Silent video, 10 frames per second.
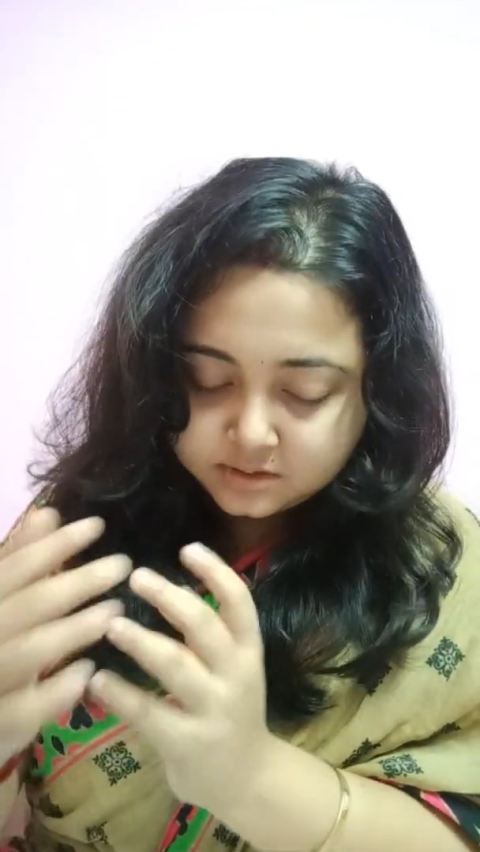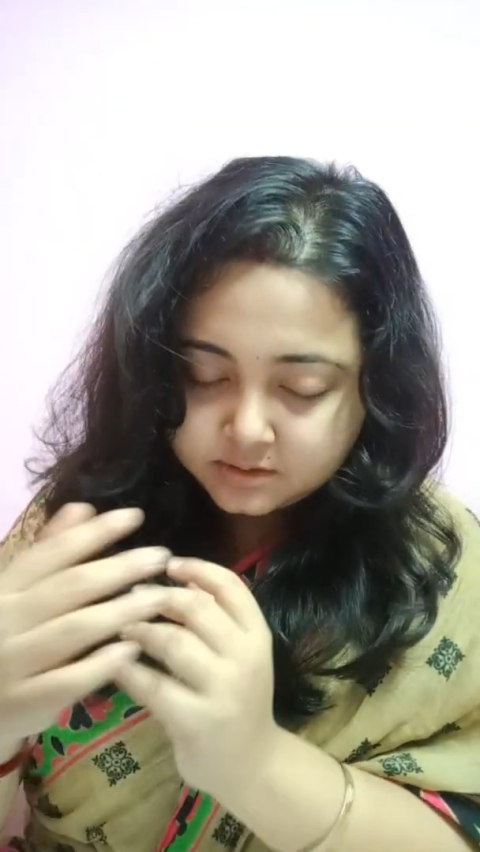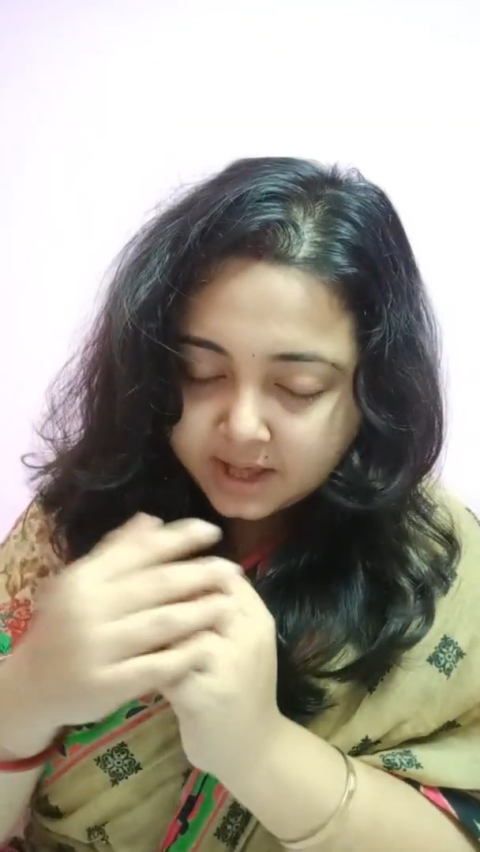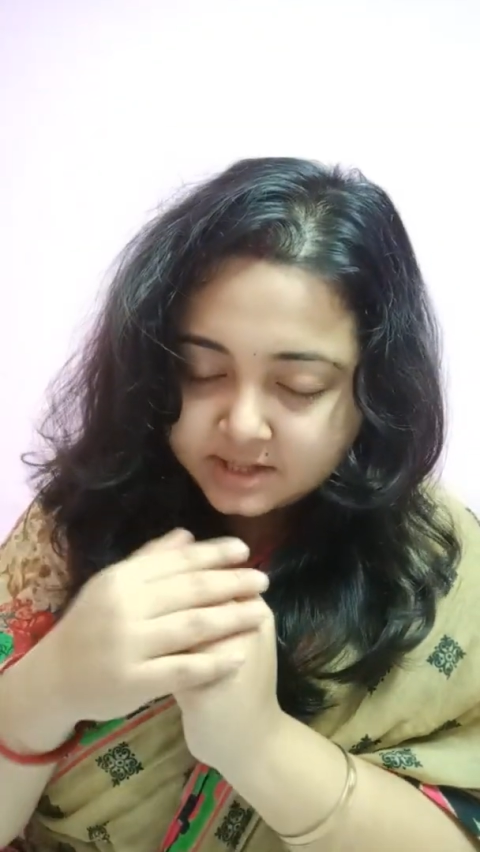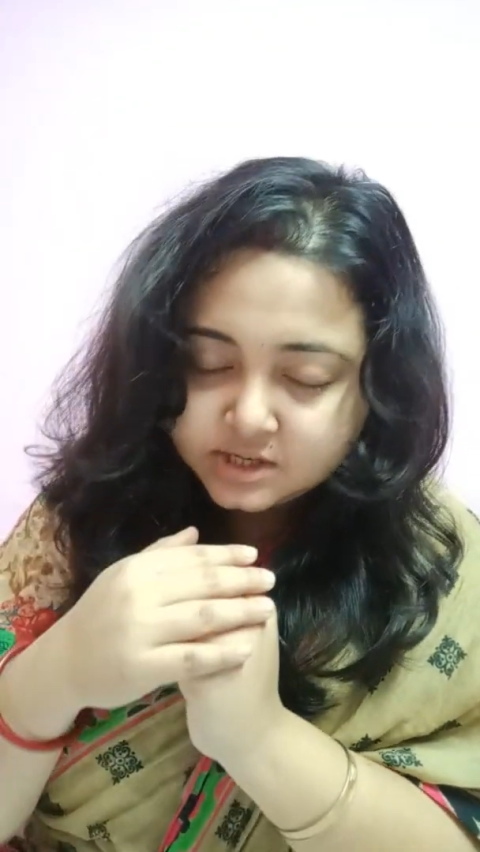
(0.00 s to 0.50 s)

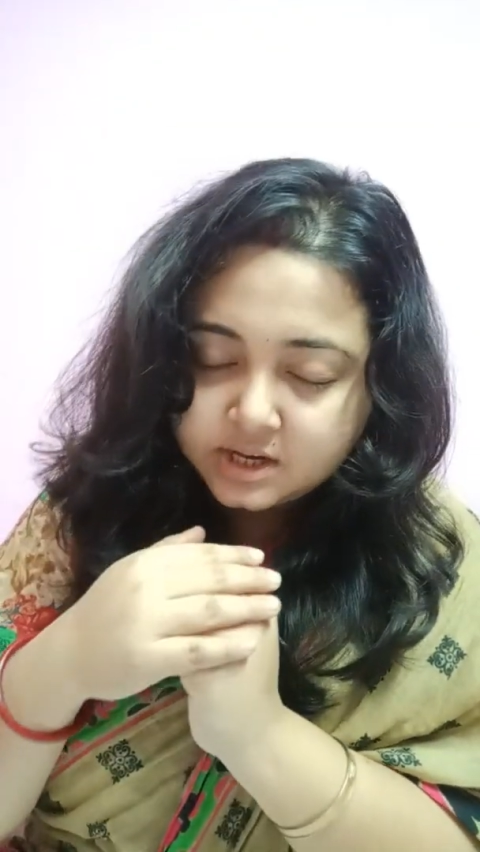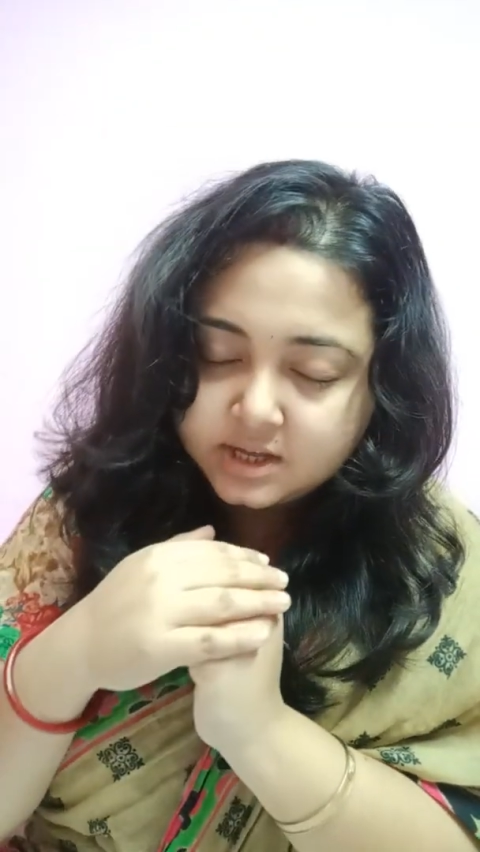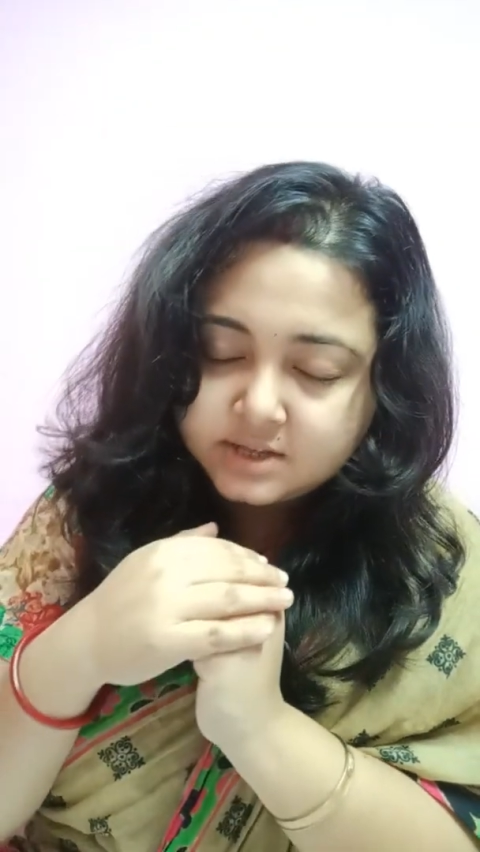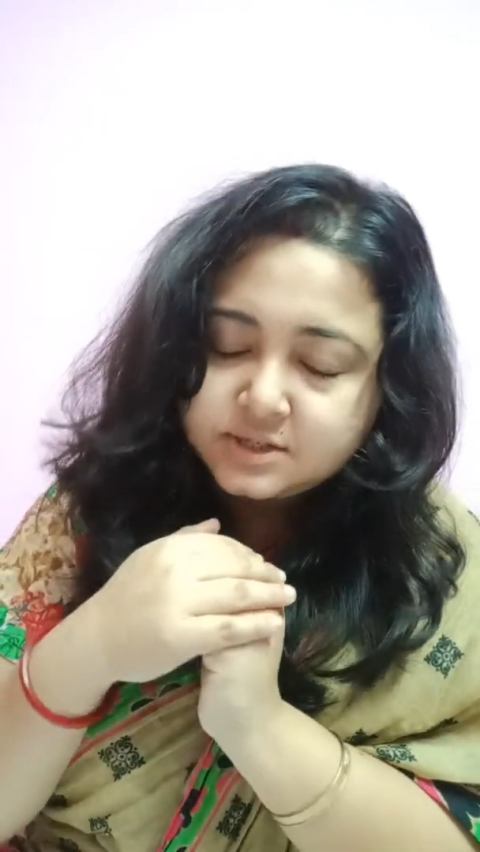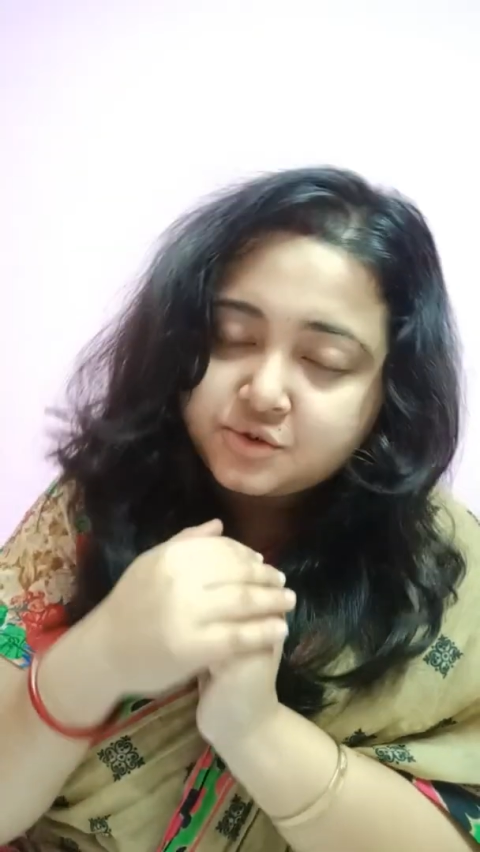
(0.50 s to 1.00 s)
actually
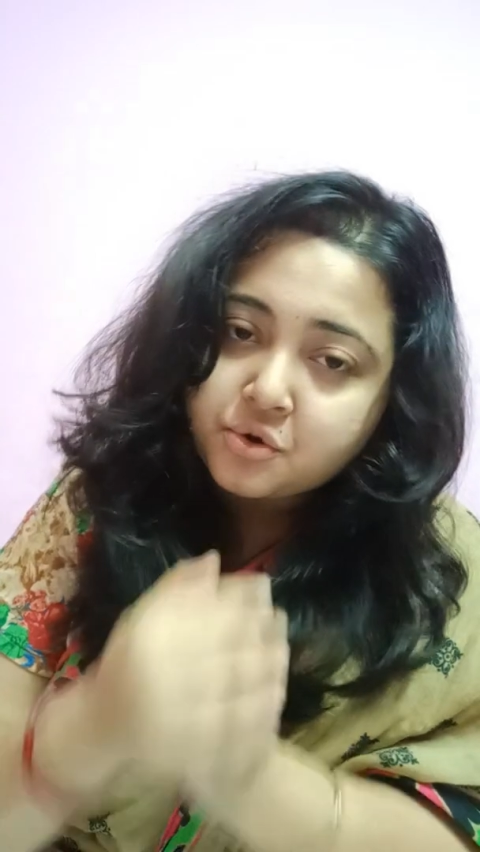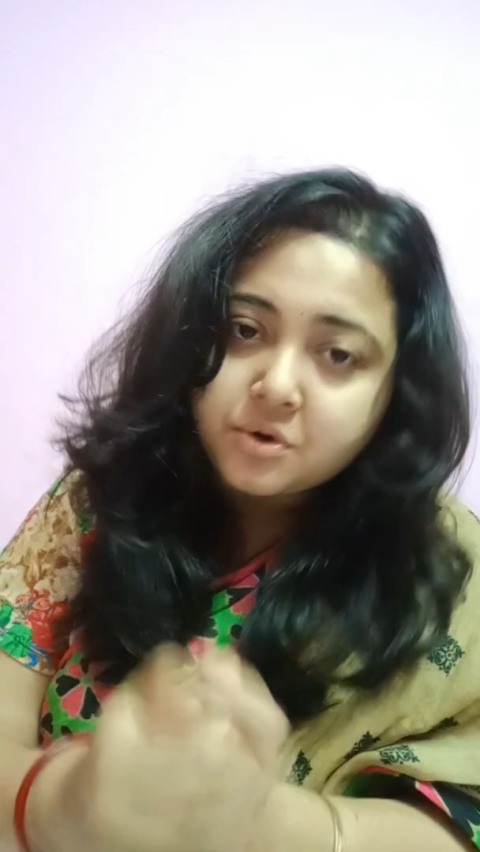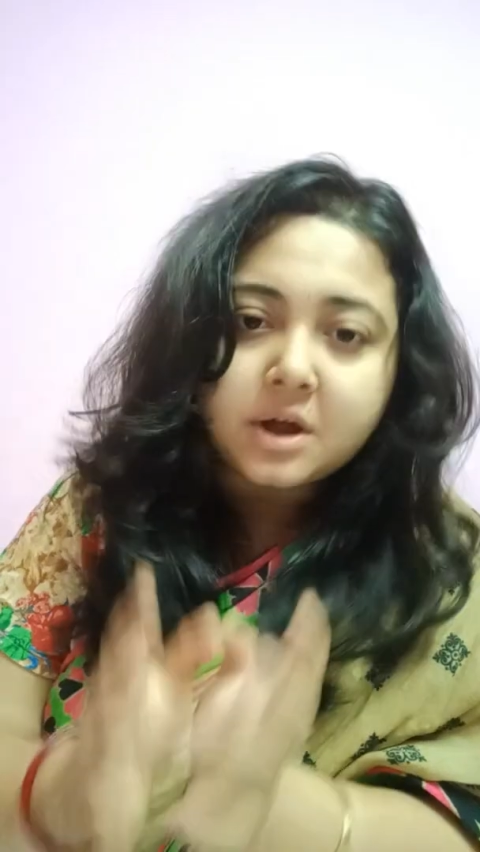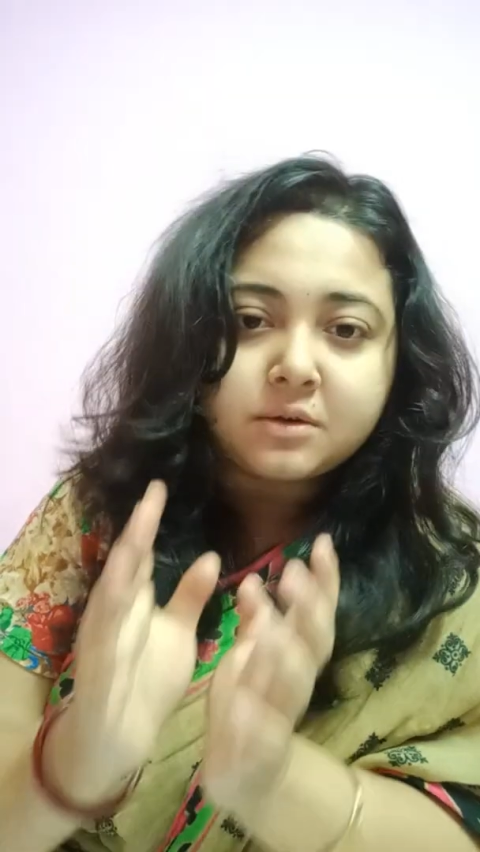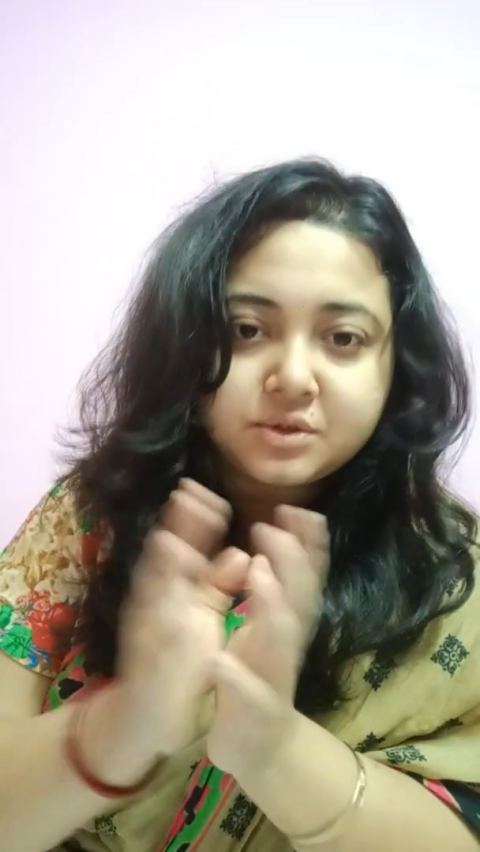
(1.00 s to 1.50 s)
is thrown
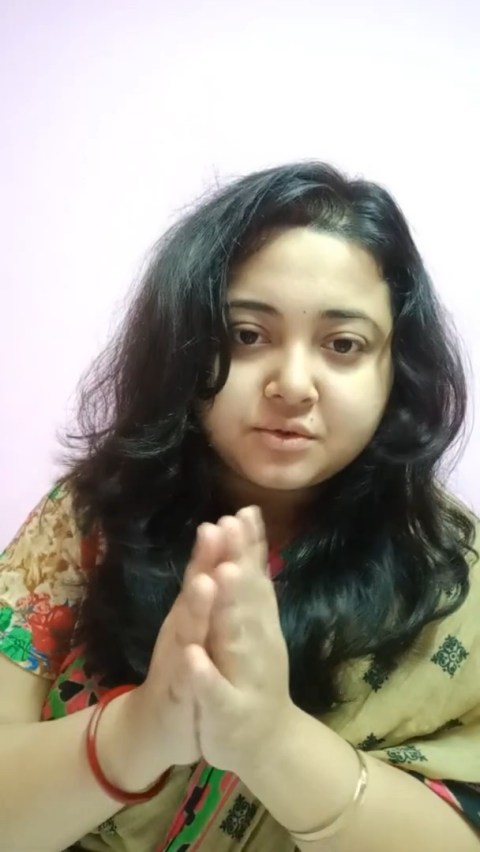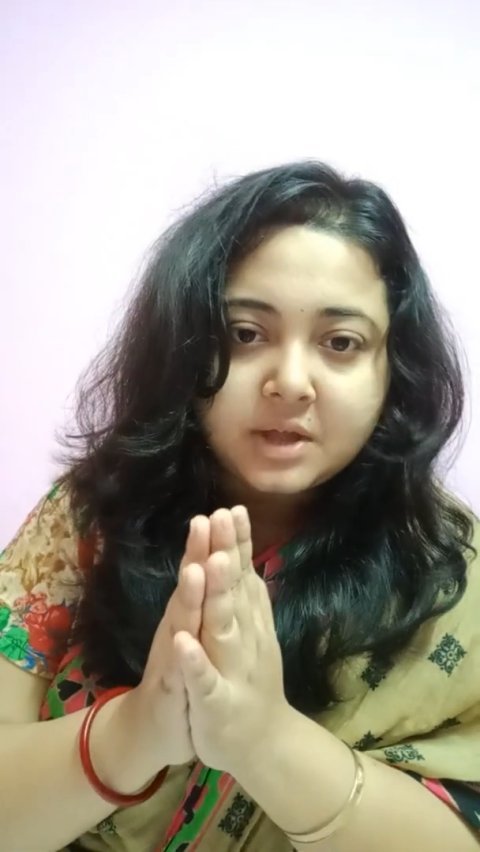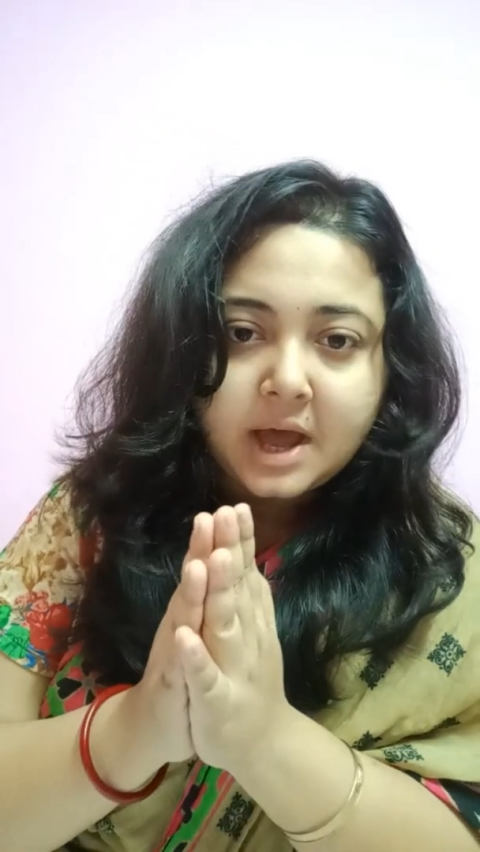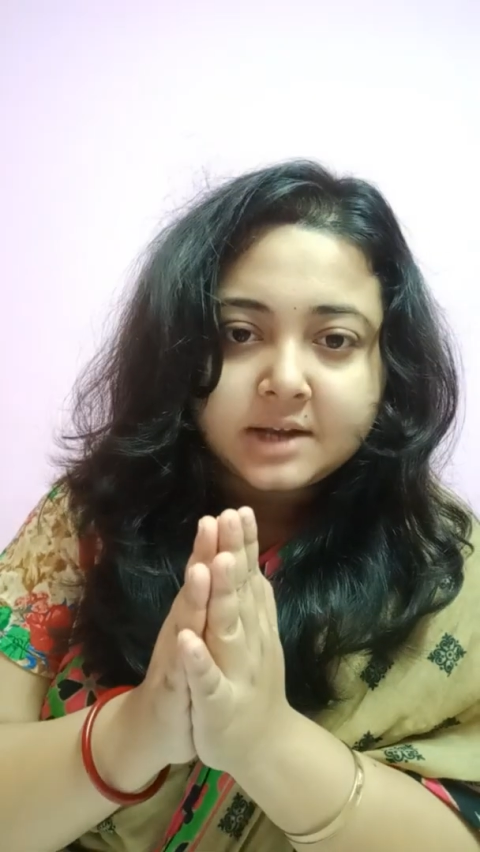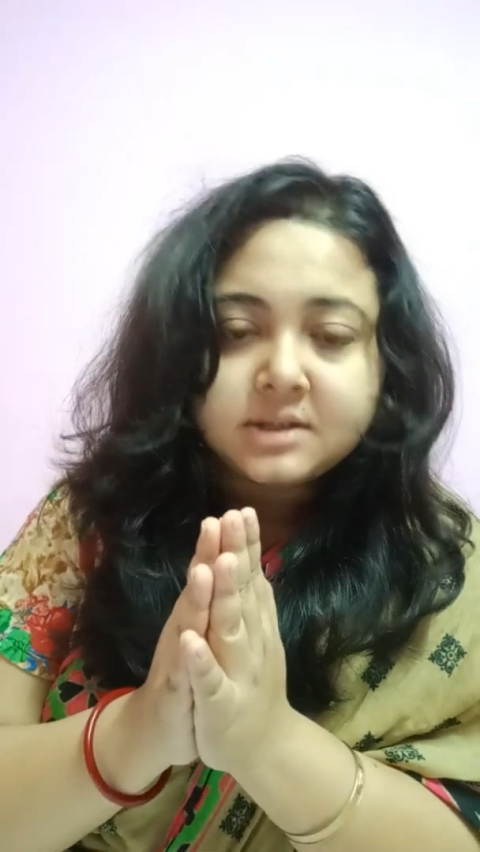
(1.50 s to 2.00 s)
out through the
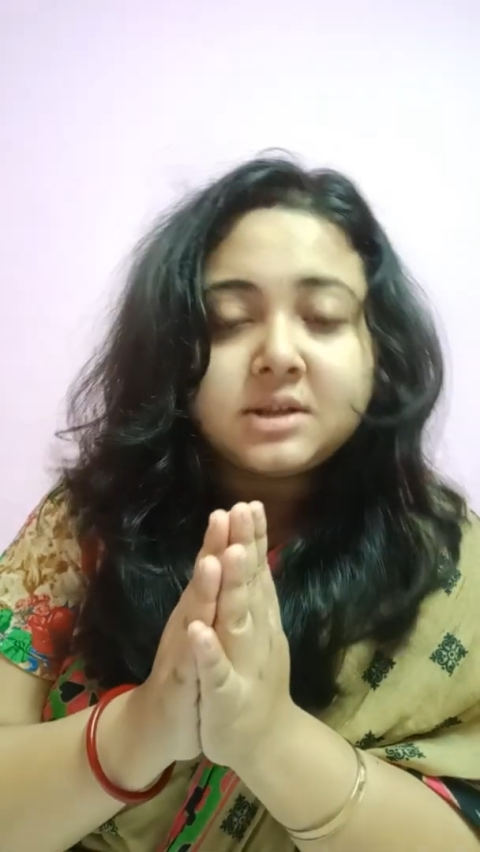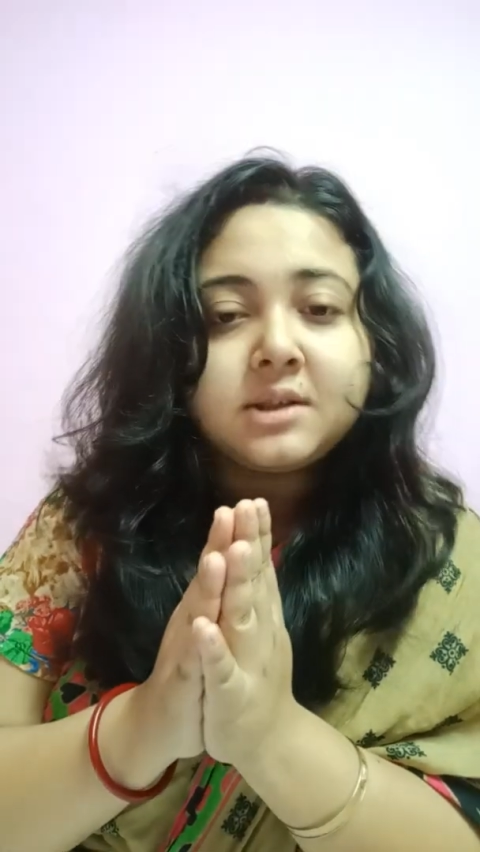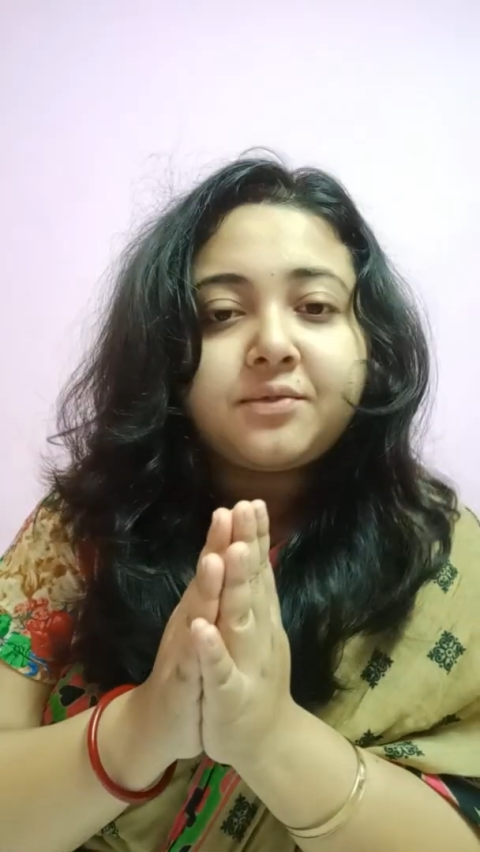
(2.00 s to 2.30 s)
anus in the